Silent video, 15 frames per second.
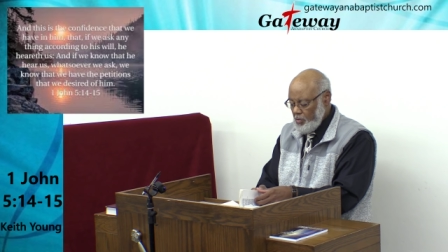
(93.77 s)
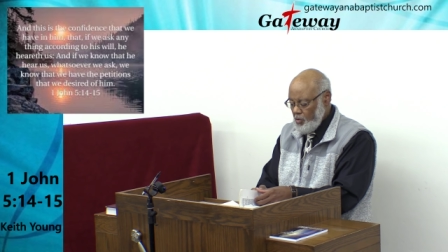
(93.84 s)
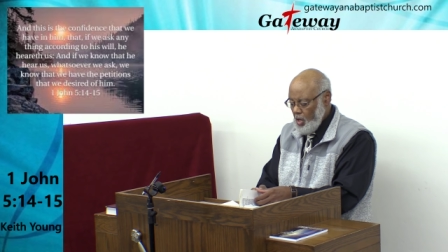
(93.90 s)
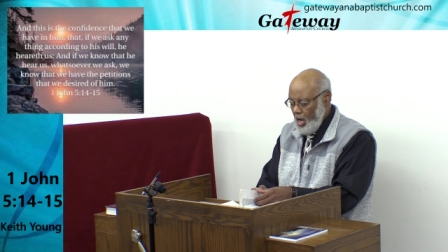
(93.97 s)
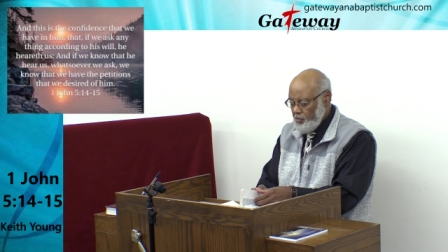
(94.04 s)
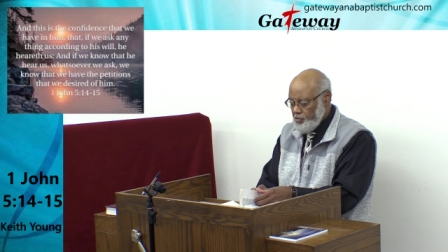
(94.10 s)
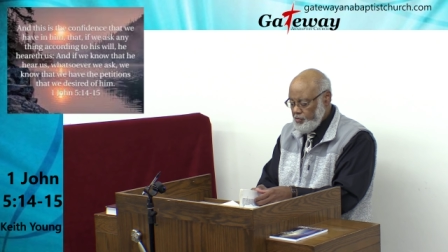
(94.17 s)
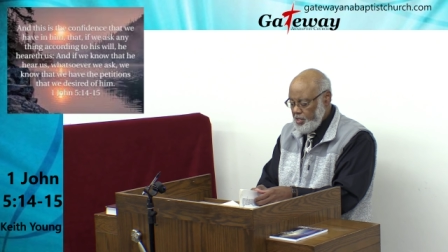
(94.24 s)
you
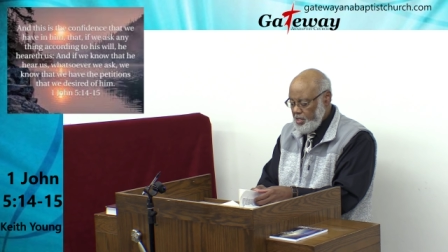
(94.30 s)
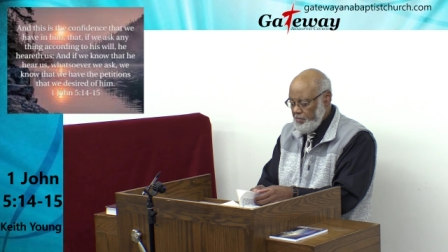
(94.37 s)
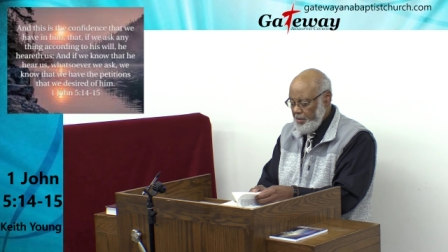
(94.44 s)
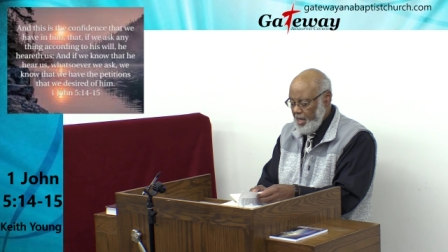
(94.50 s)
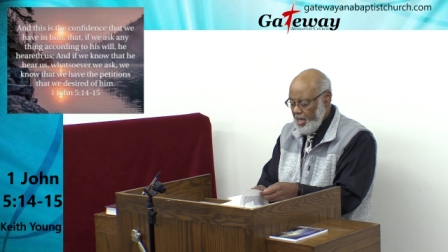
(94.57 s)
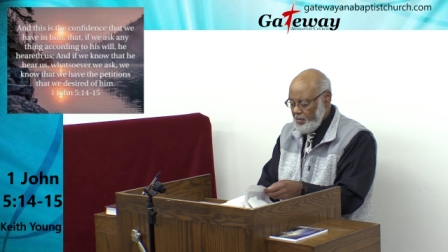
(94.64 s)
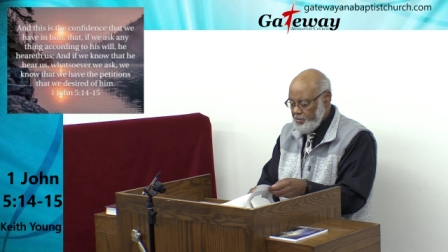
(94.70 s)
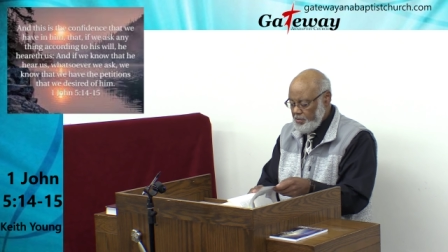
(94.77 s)
know, I was reading the
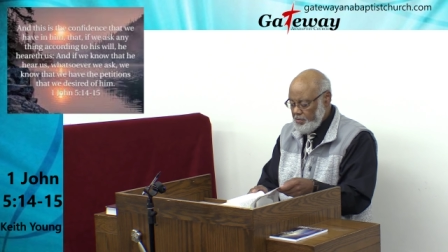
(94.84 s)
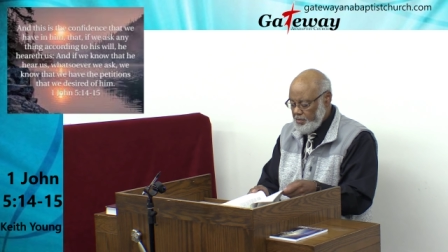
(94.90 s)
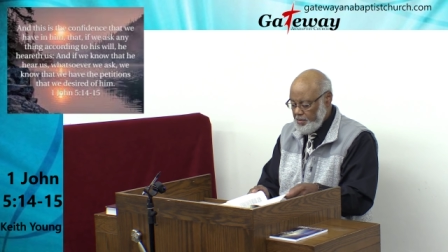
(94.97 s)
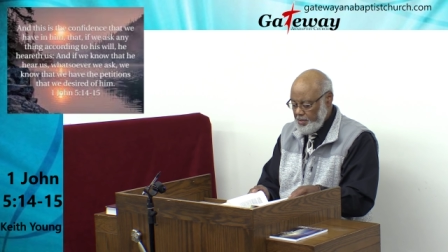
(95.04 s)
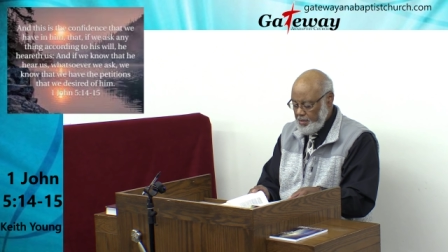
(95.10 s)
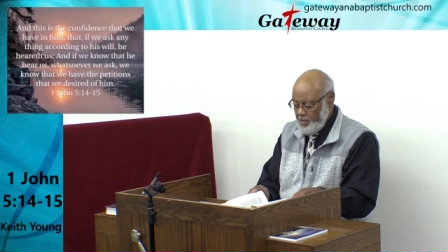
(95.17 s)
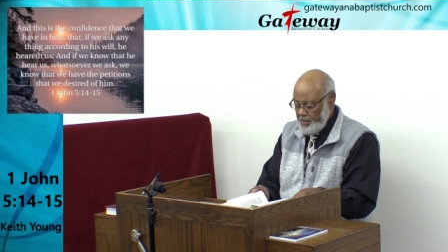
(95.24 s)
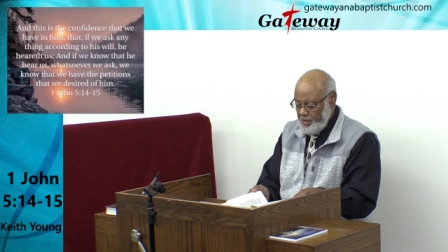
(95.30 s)
Bible,
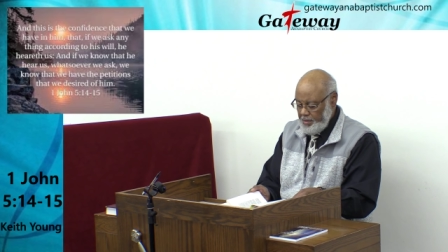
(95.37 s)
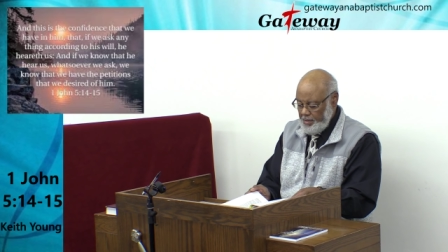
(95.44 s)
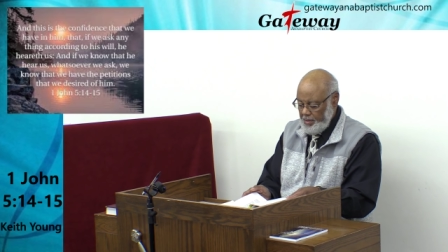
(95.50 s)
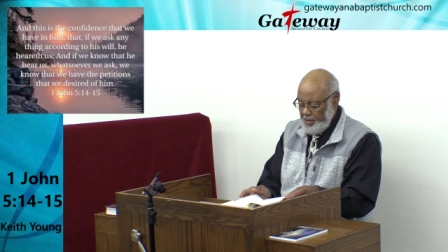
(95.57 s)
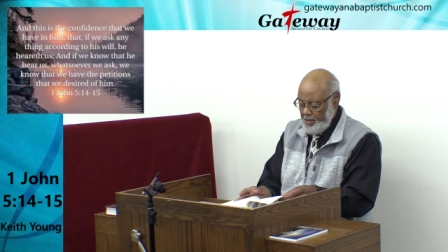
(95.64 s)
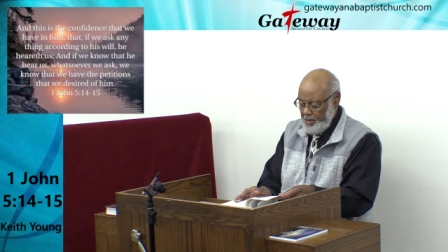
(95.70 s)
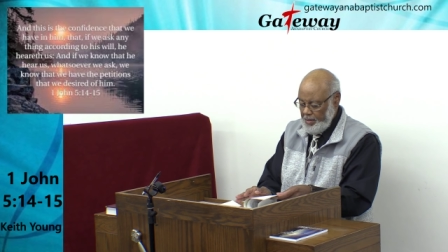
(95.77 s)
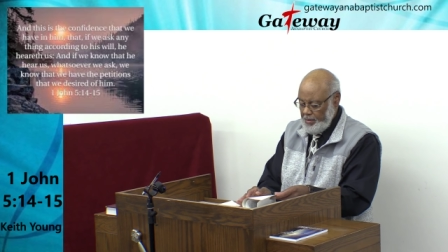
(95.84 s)

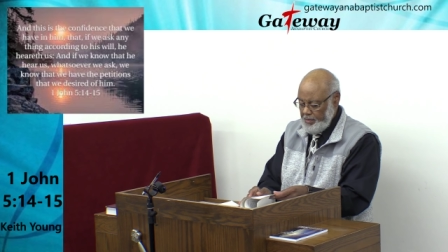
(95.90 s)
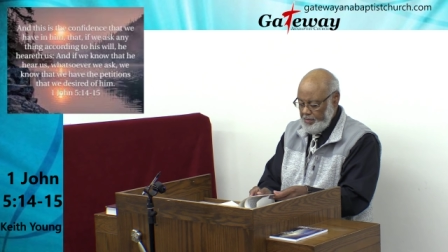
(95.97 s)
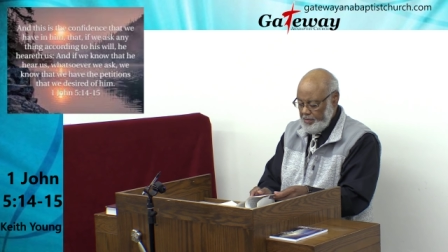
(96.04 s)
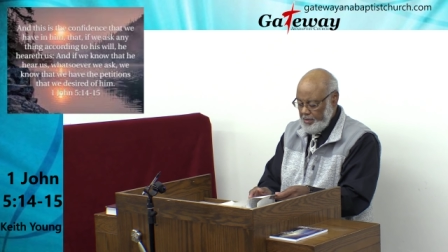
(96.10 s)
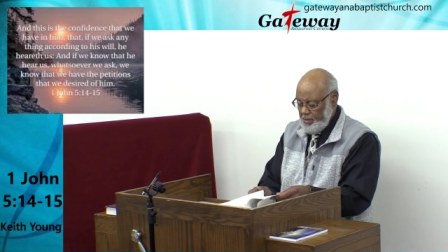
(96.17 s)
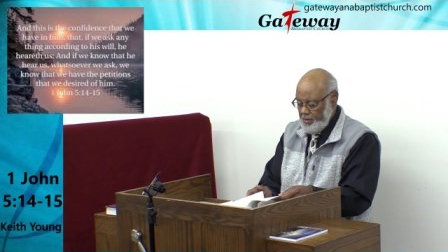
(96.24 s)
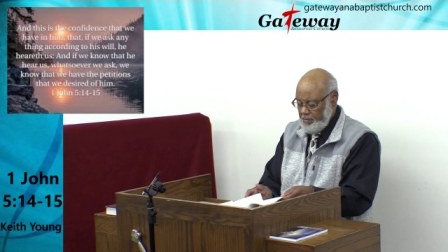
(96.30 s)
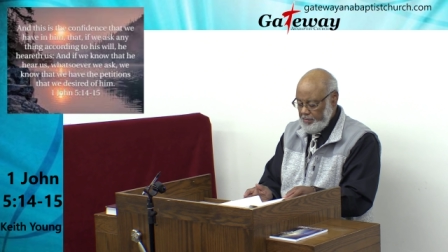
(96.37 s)

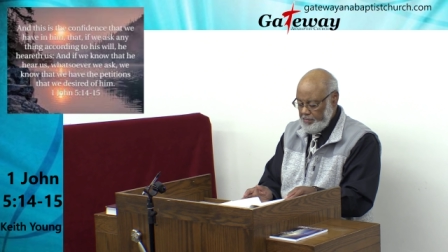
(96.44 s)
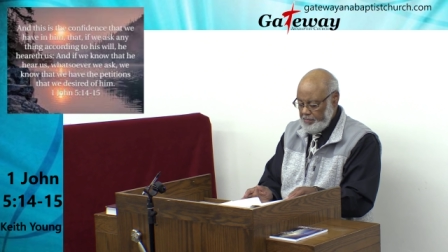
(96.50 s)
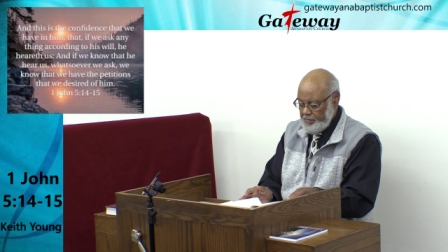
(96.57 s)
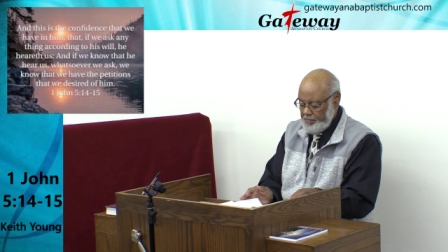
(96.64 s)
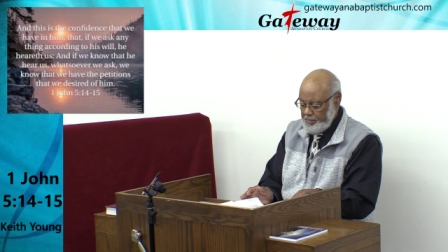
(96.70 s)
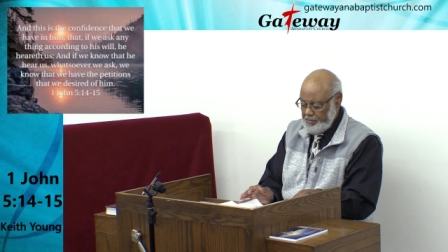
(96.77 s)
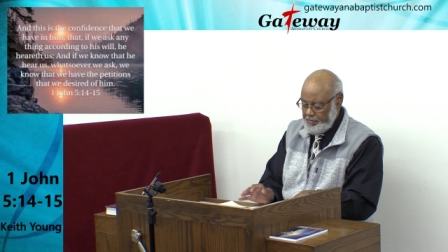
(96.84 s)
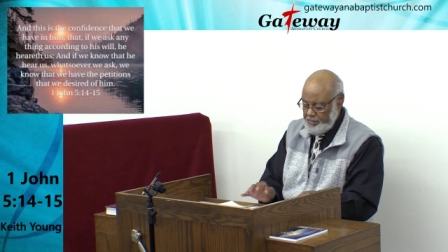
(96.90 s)
and,
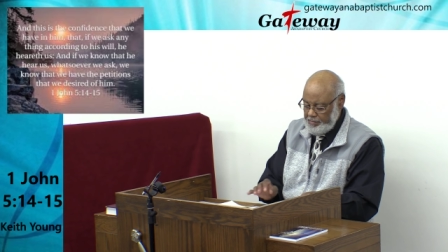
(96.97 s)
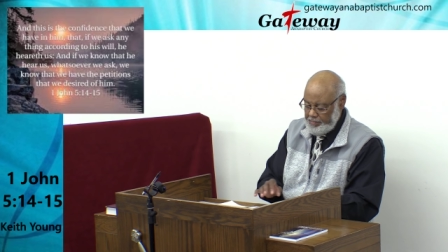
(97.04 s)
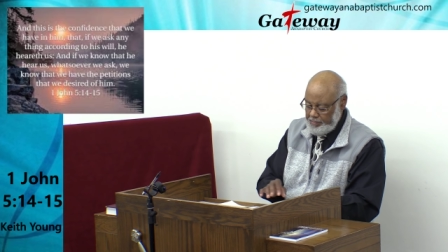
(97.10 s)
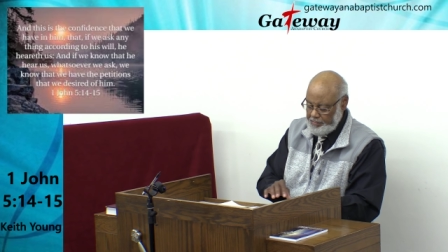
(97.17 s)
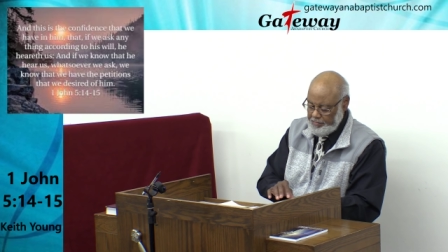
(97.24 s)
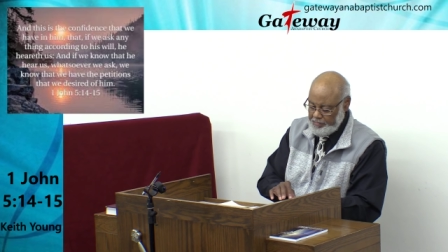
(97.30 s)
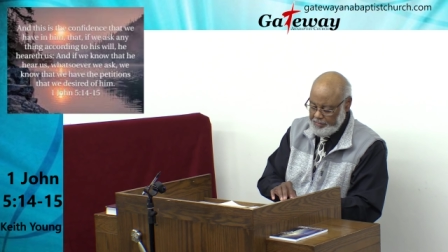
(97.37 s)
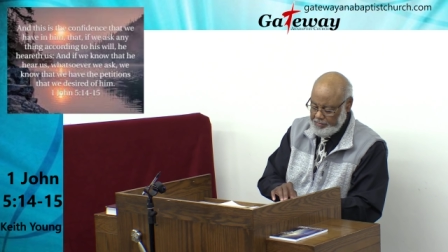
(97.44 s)

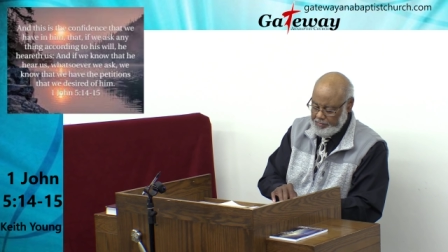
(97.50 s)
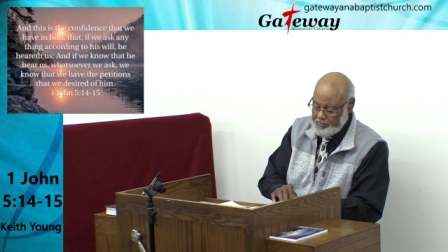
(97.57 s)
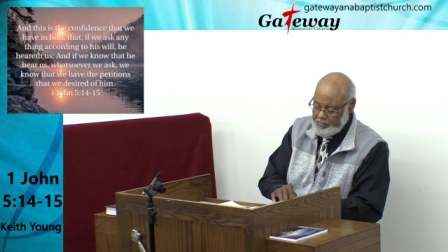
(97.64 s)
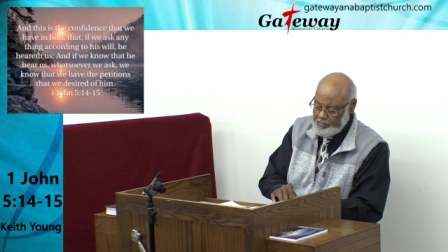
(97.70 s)
um,